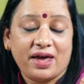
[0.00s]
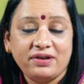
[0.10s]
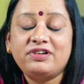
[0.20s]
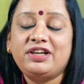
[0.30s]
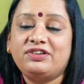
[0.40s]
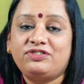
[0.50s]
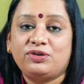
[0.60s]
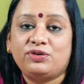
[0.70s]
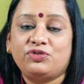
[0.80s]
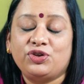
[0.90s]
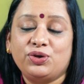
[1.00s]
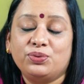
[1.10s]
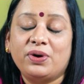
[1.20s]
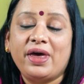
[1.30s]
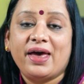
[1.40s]
and relief for,
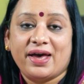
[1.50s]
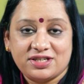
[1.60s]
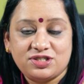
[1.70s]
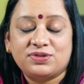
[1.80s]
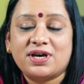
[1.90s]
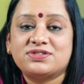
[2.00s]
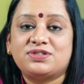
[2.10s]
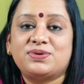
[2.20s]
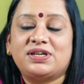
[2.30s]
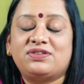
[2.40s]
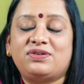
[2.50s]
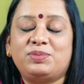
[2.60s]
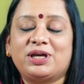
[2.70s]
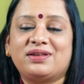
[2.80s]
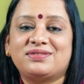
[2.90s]
you as 2023
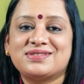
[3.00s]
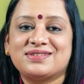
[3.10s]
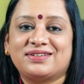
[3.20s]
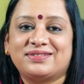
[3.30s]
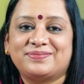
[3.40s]
begins.